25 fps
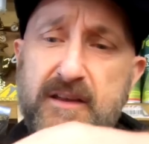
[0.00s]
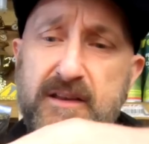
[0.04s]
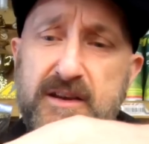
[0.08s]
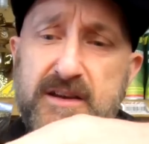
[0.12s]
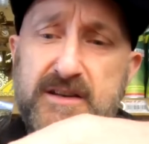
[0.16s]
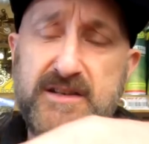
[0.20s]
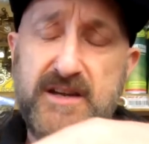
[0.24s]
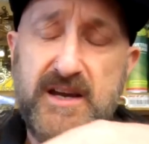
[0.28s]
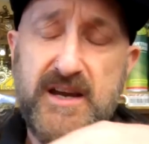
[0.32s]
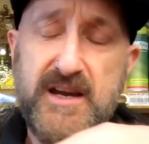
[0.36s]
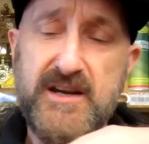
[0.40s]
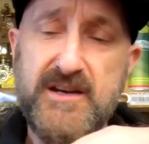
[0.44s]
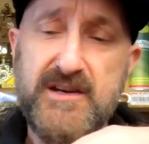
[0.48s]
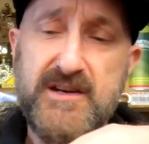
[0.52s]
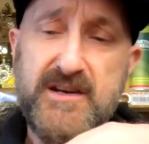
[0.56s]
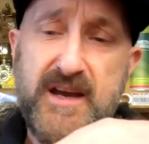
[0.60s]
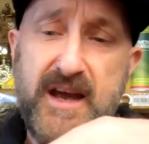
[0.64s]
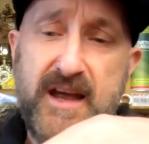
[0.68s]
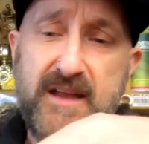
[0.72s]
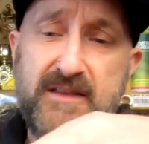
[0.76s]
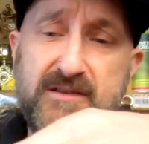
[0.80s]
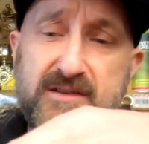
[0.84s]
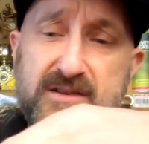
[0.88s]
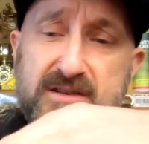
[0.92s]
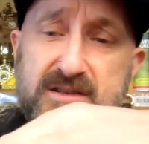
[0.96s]
these
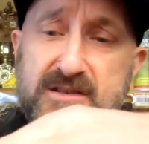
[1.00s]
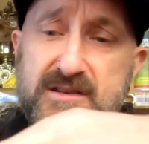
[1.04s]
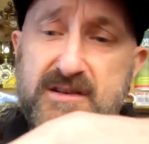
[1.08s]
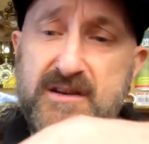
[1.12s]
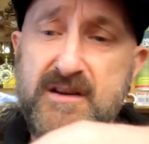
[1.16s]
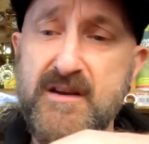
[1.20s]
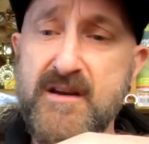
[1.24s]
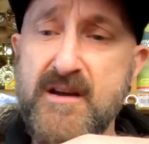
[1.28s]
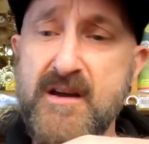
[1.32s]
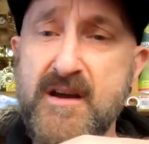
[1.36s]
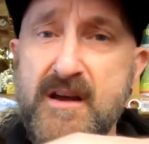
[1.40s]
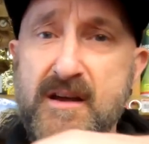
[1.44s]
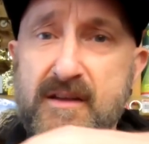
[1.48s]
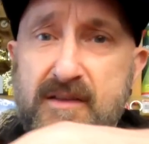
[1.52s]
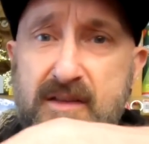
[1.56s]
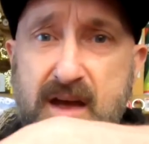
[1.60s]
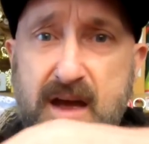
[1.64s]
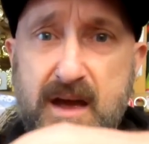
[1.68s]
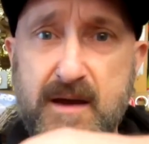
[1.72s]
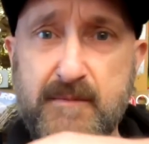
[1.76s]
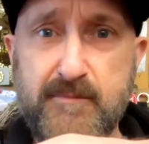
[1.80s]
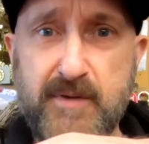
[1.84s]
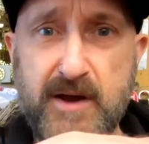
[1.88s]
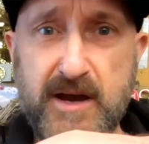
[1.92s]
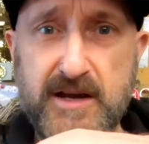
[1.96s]
indents,
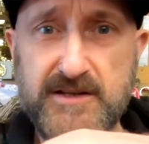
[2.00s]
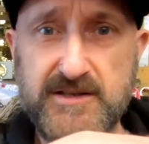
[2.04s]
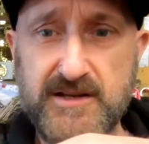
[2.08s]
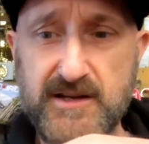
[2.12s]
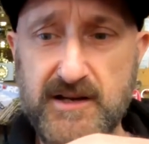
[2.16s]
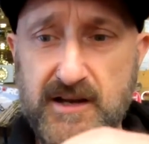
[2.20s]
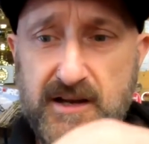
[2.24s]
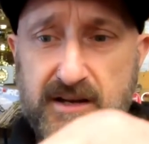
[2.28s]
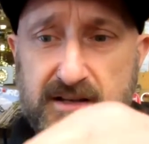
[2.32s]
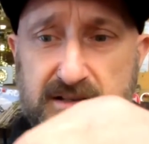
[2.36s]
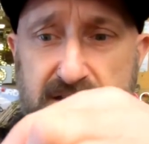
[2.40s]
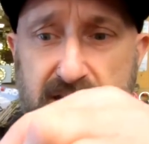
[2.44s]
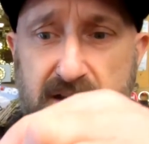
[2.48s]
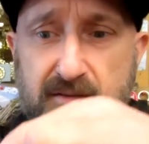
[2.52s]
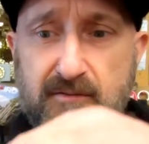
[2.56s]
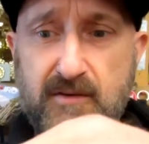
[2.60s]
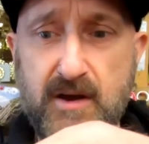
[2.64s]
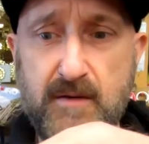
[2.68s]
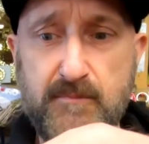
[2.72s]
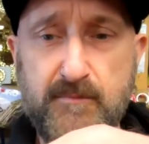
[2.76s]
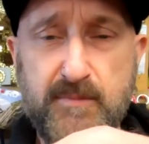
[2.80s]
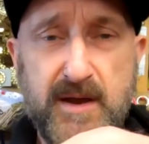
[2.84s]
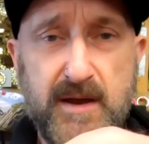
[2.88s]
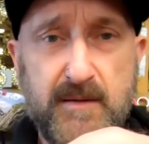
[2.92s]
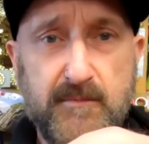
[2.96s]
they're basically to give it
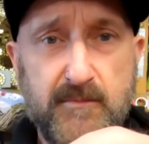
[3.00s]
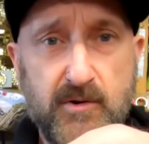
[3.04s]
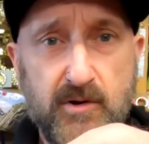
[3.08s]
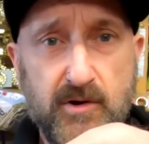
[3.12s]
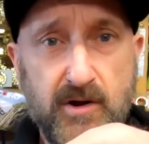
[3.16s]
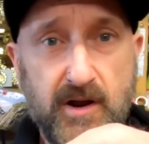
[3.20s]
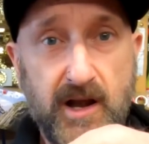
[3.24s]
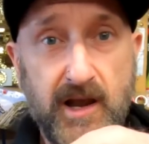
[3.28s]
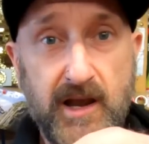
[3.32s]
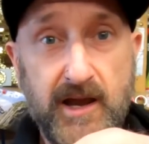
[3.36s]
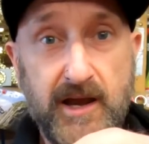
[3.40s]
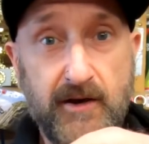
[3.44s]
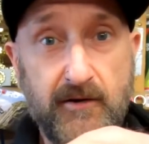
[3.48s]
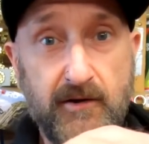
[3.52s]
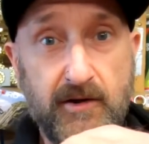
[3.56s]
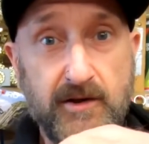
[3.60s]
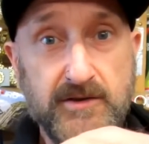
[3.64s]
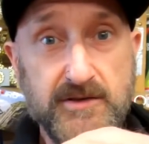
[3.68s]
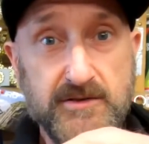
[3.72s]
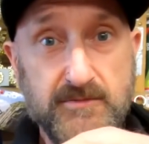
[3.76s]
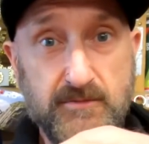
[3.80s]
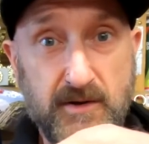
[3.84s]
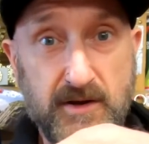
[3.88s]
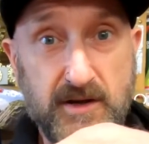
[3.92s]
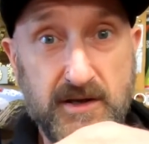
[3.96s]
a bit more
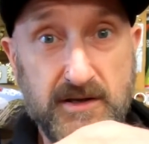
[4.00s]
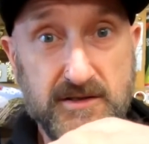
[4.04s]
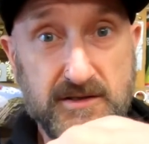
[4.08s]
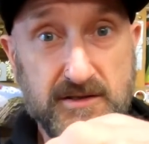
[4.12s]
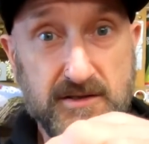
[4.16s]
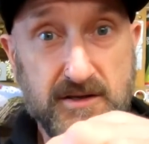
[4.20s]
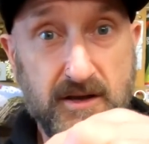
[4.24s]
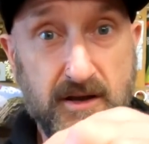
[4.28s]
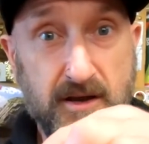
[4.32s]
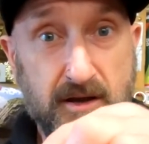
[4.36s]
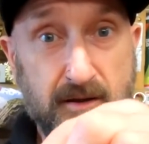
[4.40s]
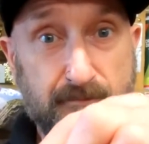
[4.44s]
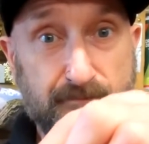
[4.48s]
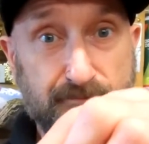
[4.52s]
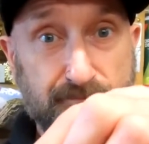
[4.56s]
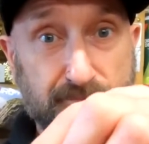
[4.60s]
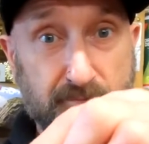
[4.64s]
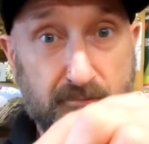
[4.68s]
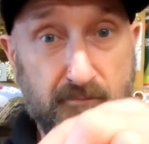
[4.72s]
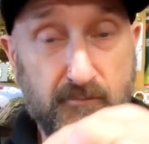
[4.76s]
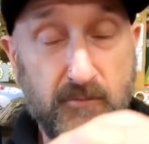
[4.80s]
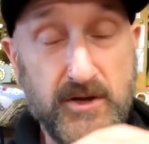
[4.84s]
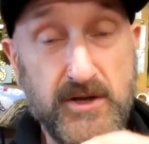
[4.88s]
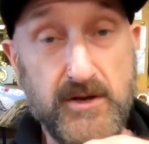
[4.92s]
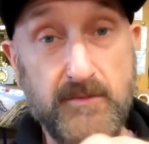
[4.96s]
clearance when it's
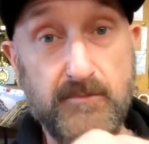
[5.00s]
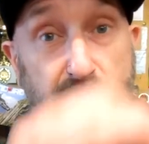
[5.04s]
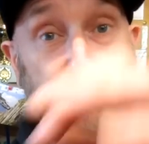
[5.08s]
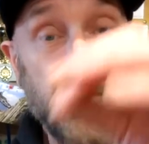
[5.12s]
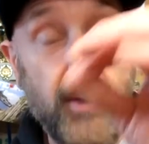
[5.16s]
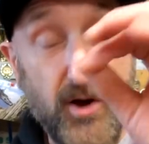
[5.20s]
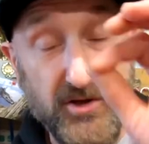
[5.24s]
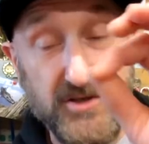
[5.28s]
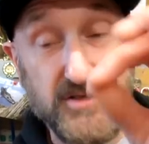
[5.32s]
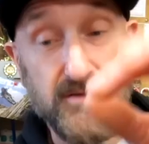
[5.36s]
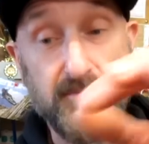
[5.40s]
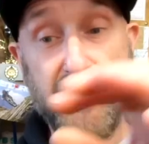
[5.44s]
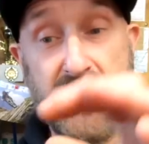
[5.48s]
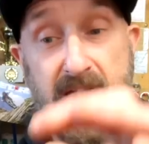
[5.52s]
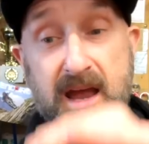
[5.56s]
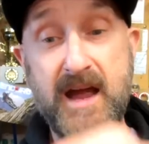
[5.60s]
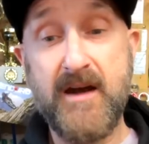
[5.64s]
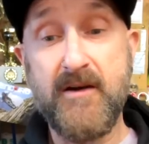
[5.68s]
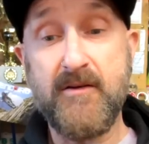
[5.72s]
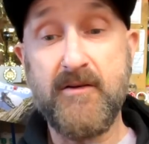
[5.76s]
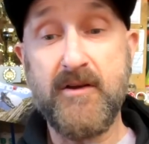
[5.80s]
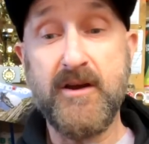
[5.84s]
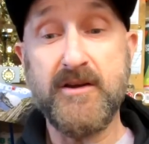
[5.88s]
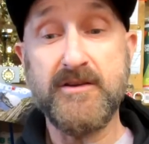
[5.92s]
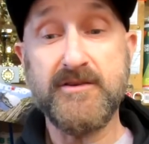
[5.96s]
when you're bottoming
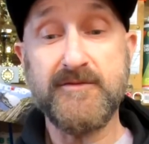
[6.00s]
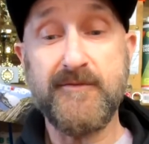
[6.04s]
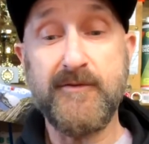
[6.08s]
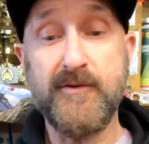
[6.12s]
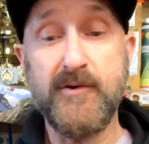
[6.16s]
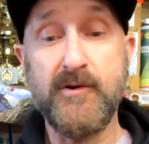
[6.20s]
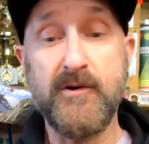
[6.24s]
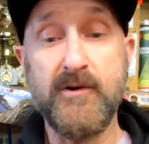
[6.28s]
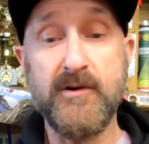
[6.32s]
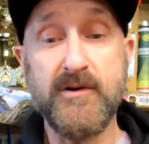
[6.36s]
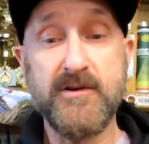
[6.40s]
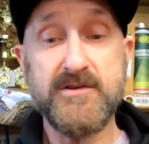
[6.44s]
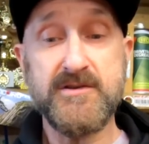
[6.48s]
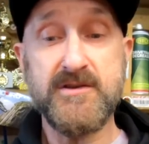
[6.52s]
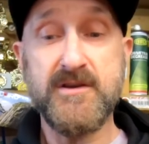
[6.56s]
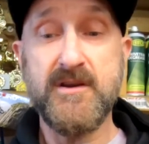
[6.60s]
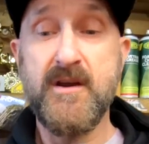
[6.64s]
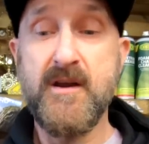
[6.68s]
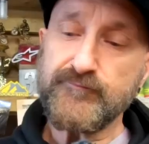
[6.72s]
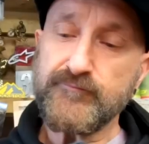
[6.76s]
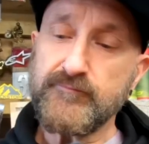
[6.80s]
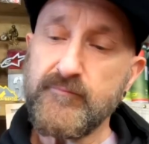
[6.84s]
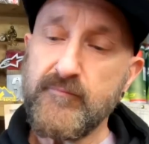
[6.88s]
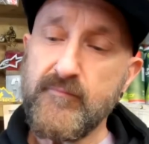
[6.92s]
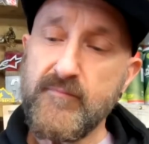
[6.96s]
out those forks.
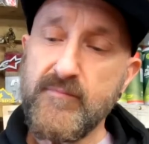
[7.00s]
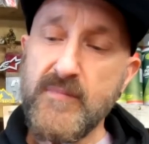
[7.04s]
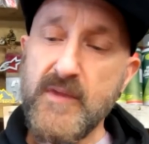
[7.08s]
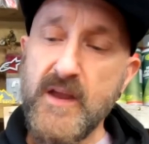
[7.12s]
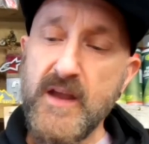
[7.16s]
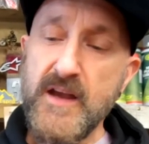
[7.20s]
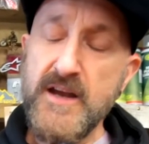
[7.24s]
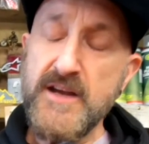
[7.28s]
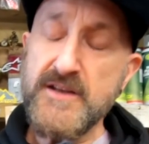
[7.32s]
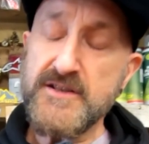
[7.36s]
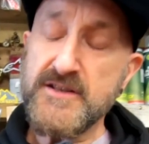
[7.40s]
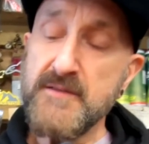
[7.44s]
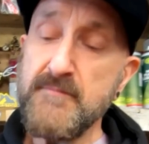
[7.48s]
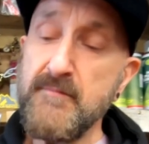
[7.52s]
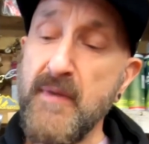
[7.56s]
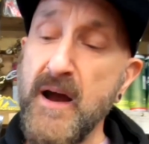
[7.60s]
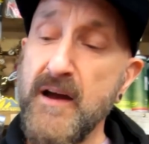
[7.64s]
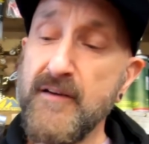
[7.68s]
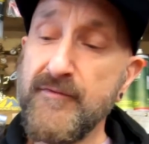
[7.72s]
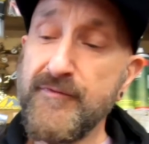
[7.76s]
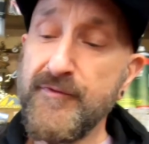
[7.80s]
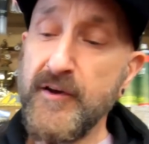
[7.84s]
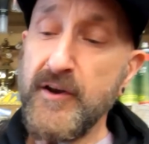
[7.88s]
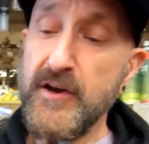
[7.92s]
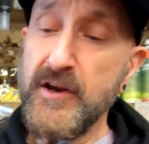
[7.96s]
It's a
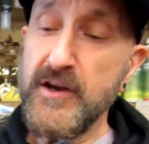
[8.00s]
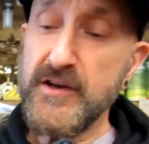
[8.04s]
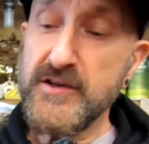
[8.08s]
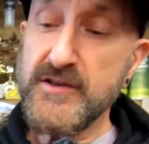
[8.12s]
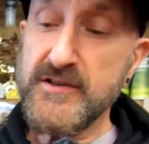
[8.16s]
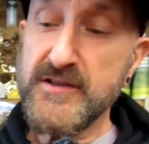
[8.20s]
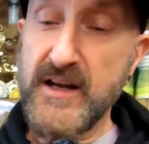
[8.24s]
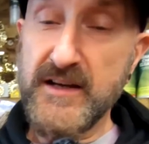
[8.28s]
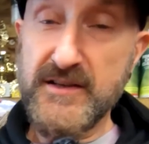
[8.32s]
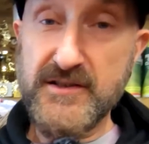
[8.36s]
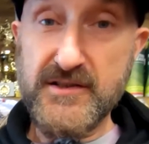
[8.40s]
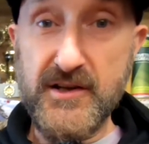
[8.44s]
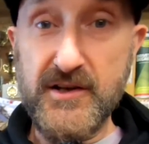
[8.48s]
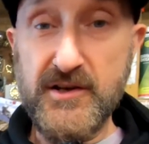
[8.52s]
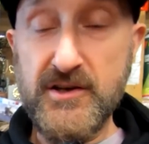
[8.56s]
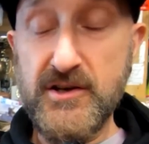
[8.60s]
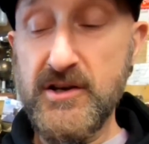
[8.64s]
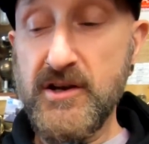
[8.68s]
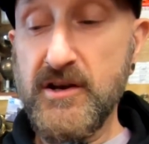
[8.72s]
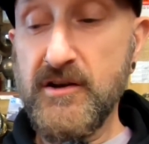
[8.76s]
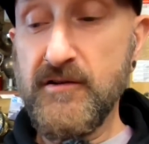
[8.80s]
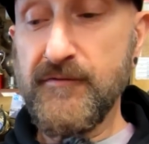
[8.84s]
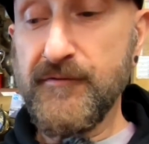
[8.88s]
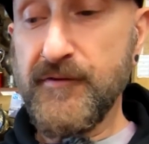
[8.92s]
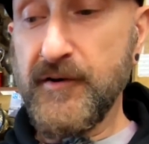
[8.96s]
matte finish, that's the
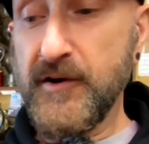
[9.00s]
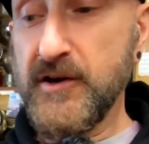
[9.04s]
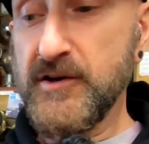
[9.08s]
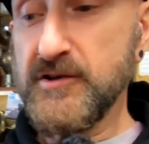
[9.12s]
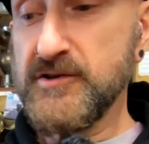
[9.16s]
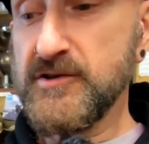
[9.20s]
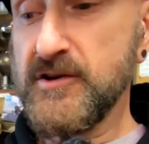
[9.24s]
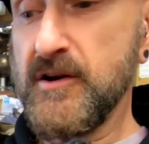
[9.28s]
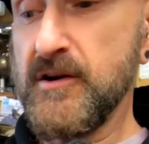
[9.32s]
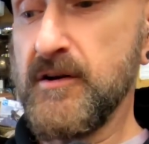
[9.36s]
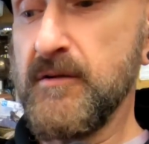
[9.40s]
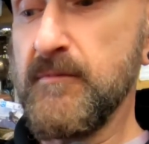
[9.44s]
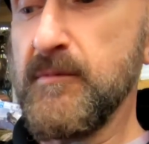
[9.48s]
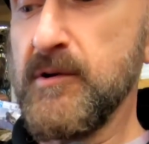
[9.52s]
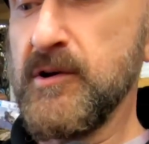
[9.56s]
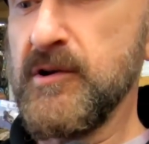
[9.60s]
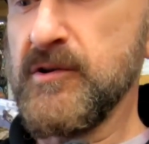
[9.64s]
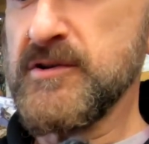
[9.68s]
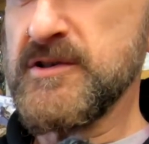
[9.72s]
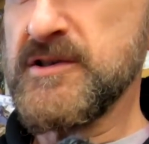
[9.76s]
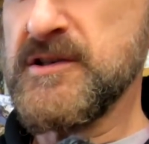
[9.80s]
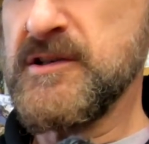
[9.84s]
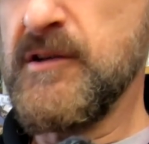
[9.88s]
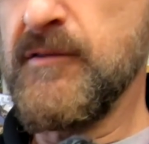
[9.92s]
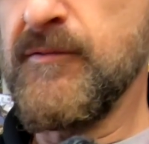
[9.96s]
new finish on them,
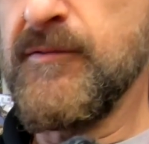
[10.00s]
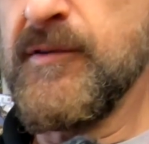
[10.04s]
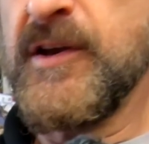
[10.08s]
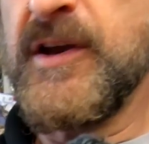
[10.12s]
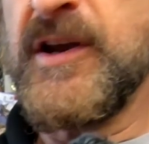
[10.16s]
looks lovely,